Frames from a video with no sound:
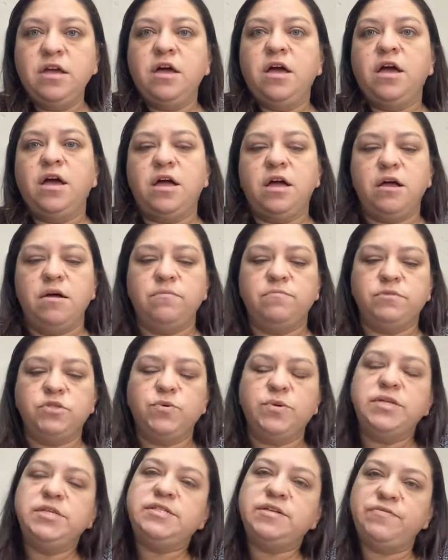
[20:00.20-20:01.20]

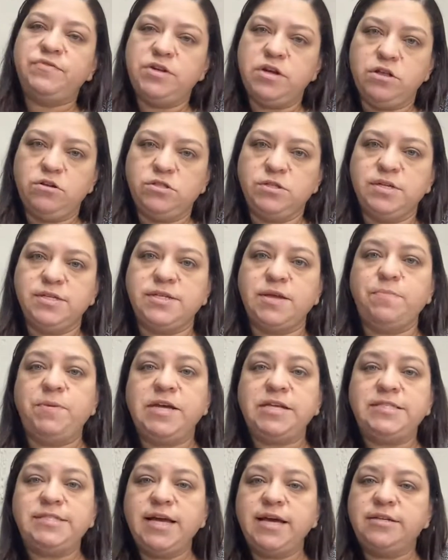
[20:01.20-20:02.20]
$27 because I
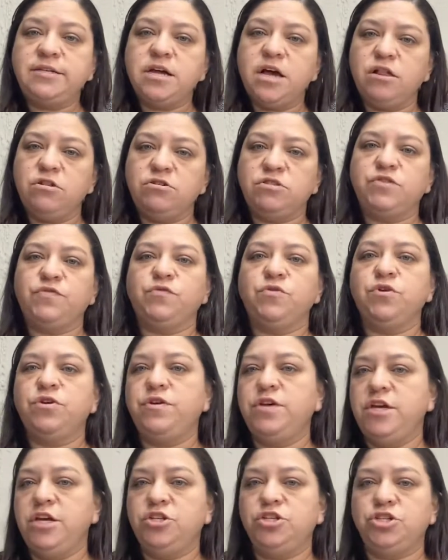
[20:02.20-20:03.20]
paid $10 for
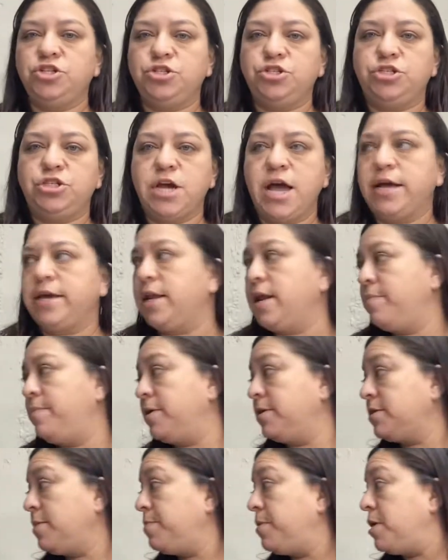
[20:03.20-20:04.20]
each jacket. I
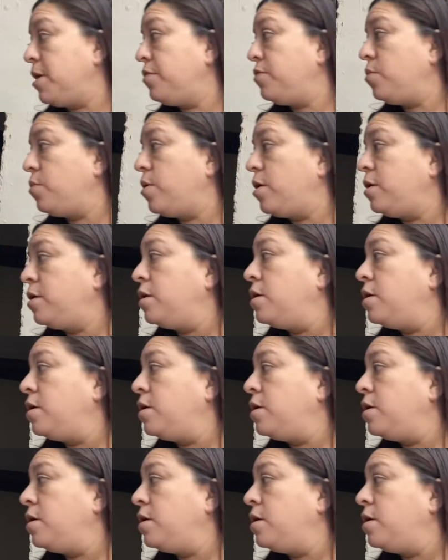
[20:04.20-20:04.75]
picked up another one